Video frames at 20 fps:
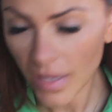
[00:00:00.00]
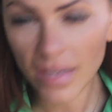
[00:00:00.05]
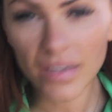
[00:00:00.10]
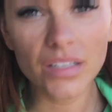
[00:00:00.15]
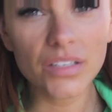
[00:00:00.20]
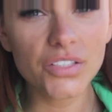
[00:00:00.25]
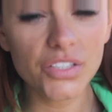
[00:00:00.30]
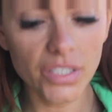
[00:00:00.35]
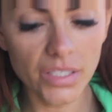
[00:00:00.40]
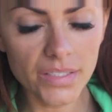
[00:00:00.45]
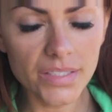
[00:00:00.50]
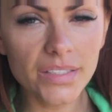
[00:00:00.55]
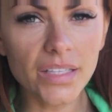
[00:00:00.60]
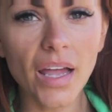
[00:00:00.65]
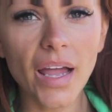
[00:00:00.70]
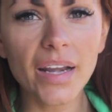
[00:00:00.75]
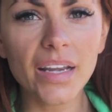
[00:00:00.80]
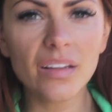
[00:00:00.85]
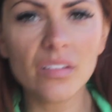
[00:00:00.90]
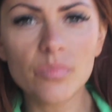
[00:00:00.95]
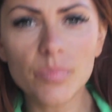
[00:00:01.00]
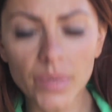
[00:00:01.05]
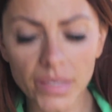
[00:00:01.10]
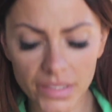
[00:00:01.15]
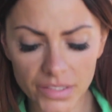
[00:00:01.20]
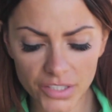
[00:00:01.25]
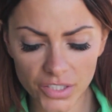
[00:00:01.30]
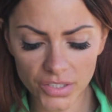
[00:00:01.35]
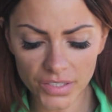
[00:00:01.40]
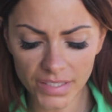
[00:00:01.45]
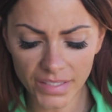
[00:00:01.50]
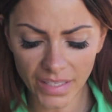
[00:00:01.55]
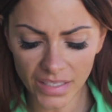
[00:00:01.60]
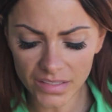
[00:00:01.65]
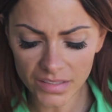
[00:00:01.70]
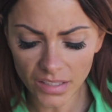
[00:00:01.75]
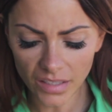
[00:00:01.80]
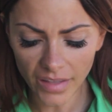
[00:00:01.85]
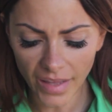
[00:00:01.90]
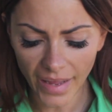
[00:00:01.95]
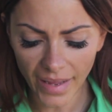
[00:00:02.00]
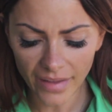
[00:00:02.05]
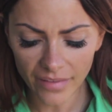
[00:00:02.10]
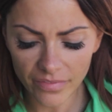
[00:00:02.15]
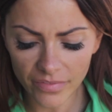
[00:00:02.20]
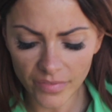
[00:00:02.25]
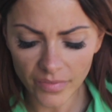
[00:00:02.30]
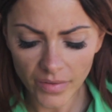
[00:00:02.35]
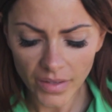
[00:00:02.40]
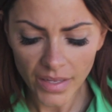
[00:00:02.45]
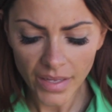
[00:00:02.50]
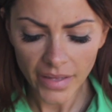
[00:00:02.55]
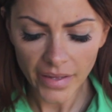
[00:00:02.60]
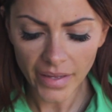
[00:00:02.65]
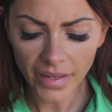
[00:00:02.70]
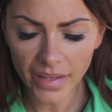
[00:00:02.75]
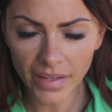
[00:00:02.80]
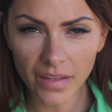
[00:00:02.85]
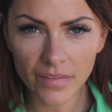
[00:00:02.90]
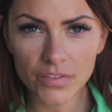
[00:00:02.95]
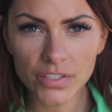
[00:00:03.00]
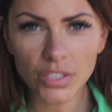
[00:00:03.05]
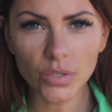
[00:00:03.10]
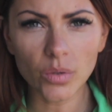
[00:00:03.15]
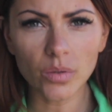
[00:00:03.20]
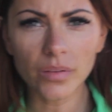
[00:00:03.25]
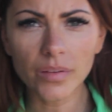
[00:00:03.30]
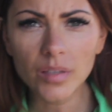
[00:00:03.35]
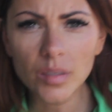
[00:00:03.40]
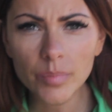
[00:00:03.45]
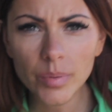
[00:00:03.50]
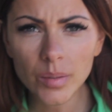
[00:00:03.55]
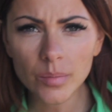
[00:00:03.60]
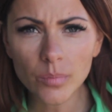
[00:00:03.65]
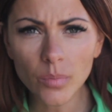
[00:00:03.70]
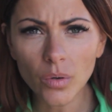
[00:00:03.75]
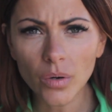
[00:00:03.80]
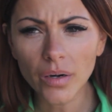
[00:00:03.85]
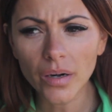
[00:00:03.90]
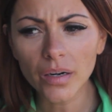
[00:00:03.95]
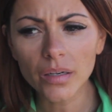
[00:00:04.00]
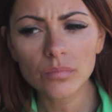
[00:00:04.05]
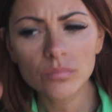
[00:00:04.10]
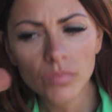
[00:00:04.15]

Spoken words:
And it just kind of brings your skin to life and gives you a little bit more